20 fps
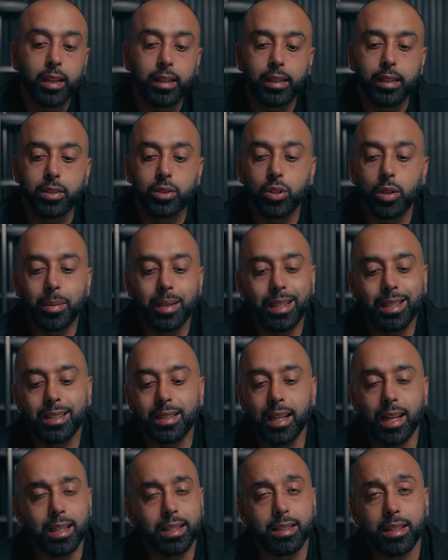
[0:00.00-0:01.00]
There's so many
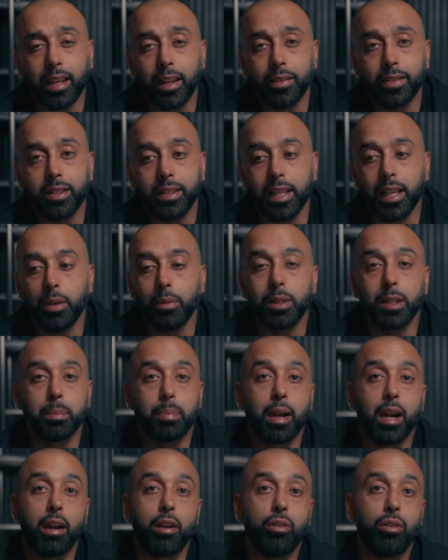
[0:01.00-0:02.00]
stats that I've seen with the
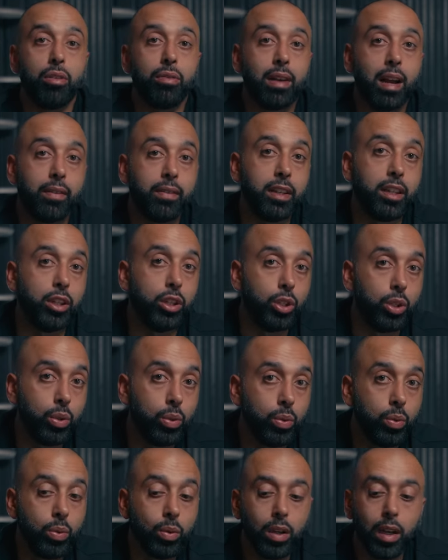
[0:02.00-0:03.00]
power of having
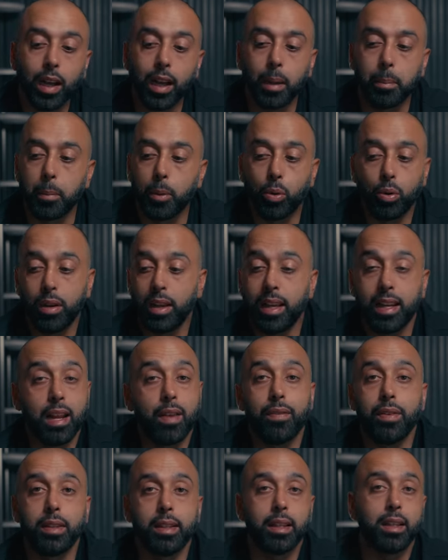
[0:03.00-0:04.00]
you in
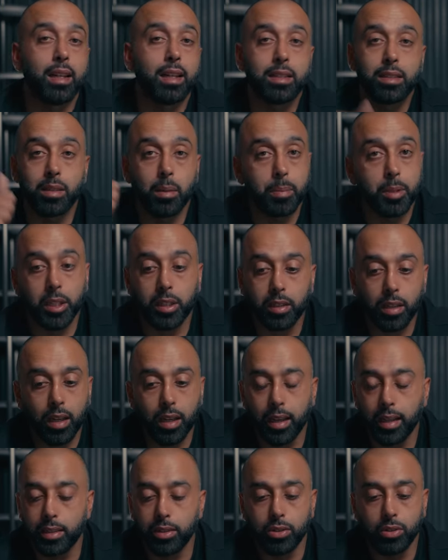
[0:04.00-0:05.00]
everything, like subject
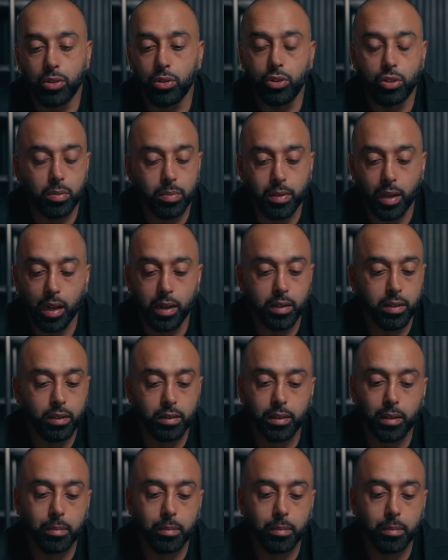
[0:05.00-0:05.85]
lines, YouTube title,